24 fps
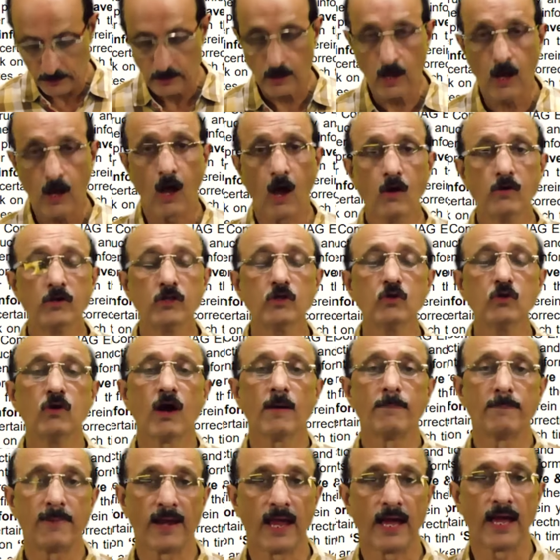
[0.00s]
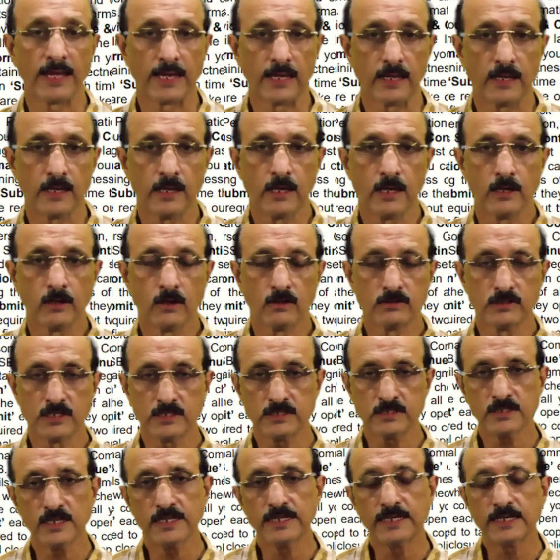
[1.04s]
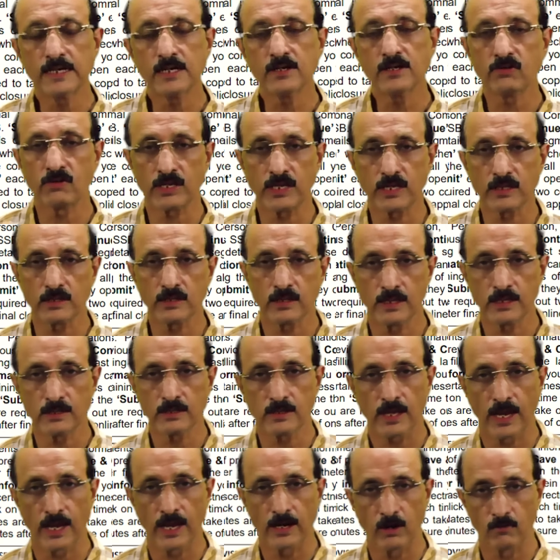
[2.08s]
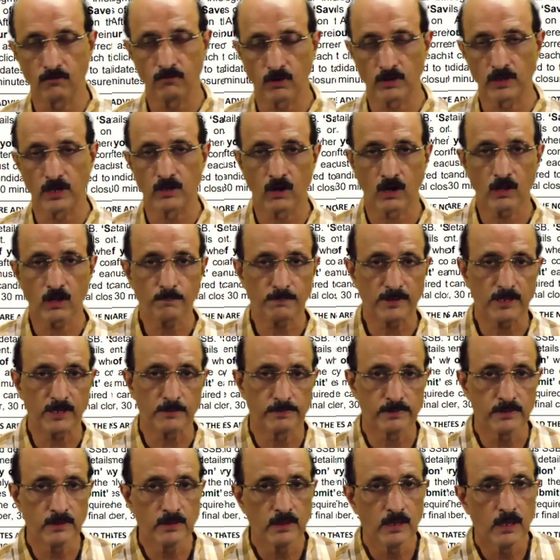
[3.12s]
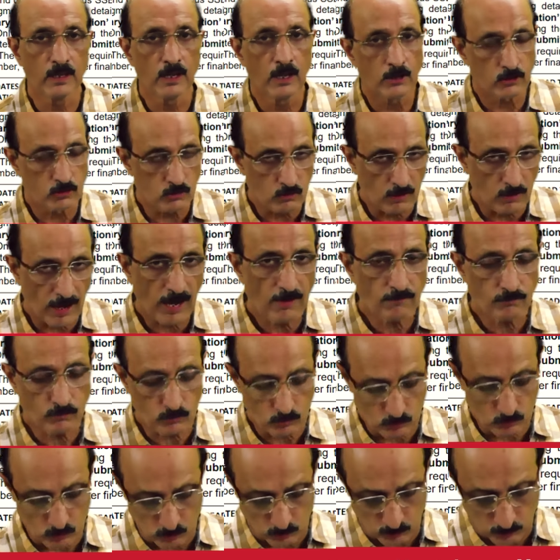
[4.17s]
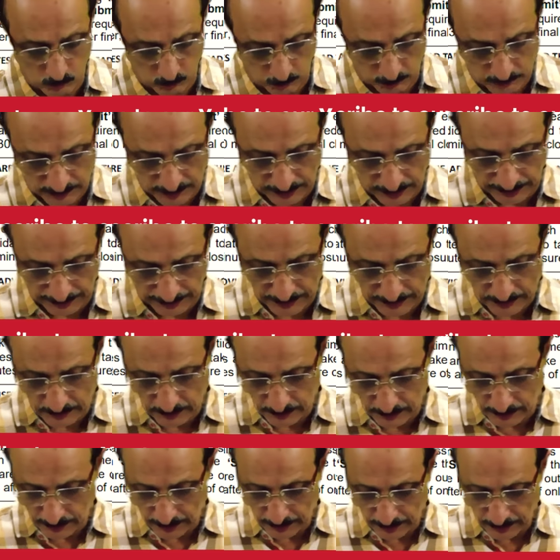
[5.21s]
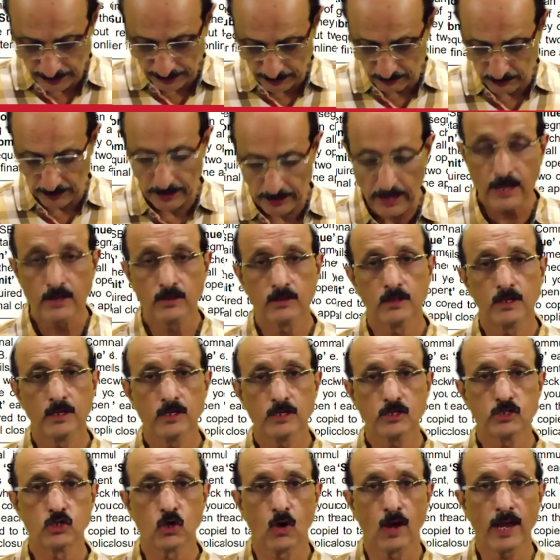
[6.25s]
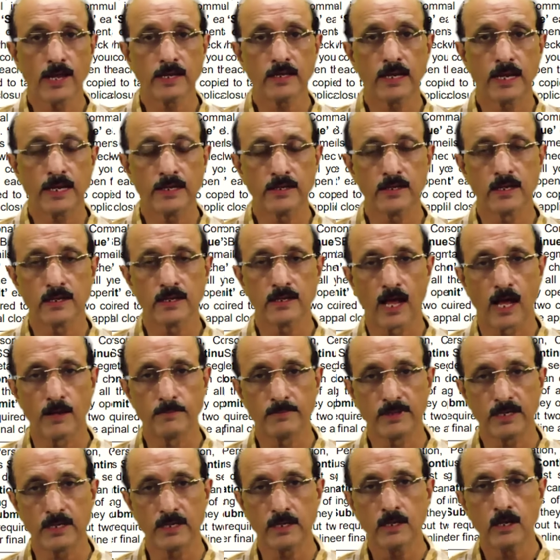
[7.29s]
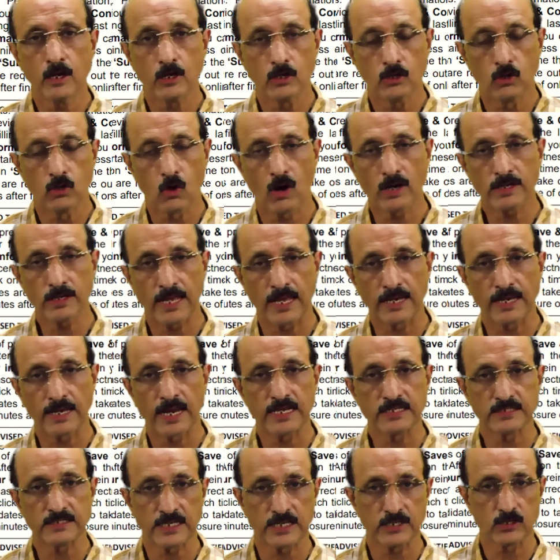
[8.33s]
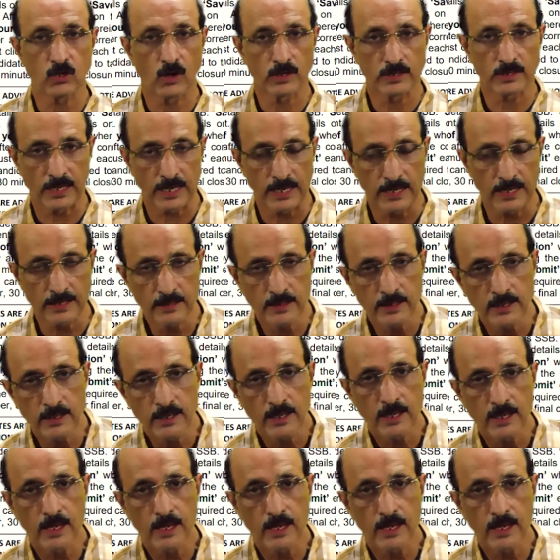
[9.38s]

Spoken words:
Now, how do you apply? Now, this is a little tricky thing for a lot of people. You have to go online in the joinindianarmy.nic.in.